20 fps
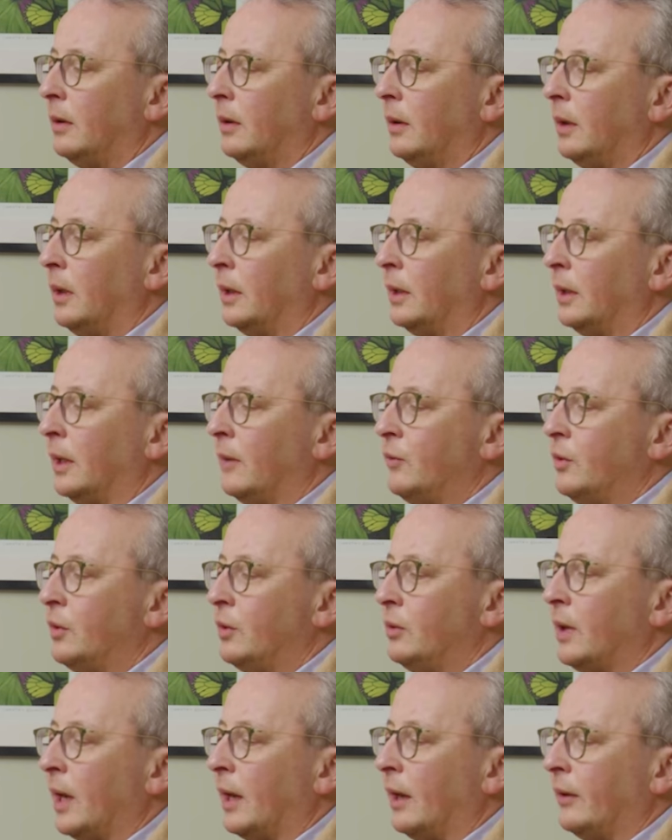It gives
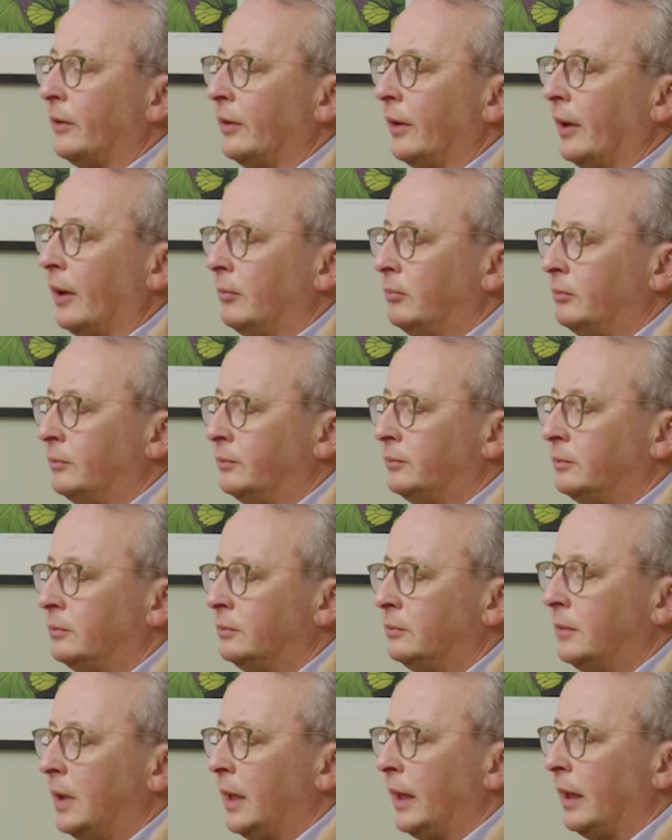you that
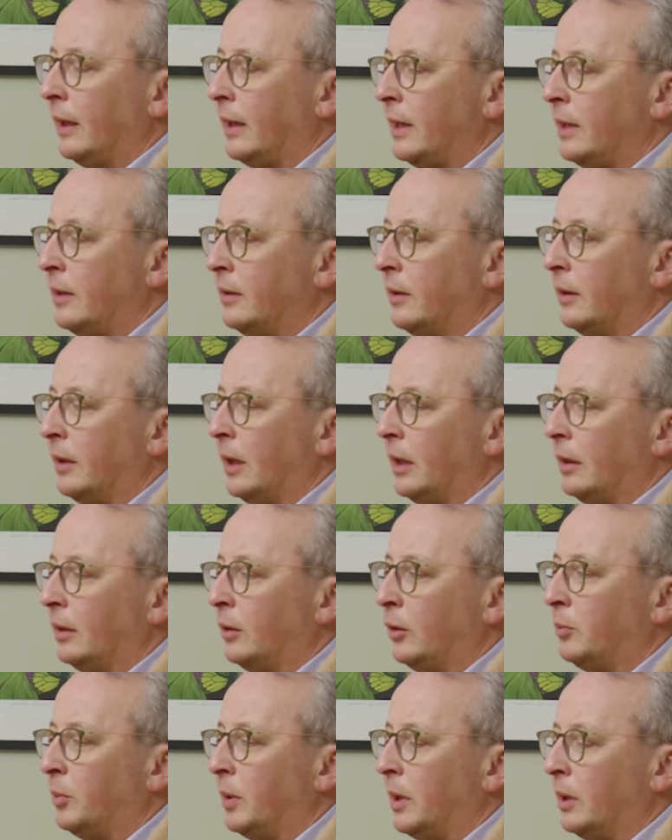little hint that it
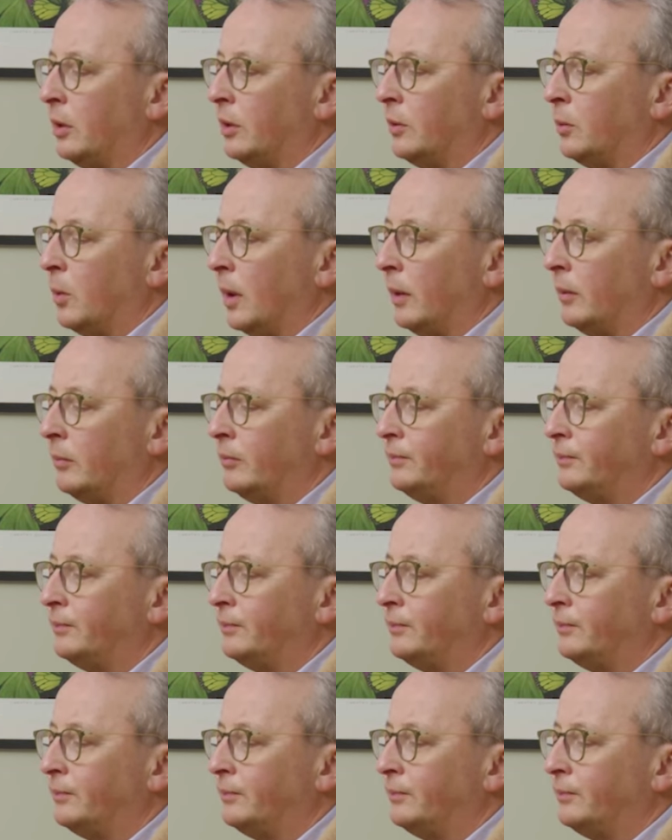could be a good one.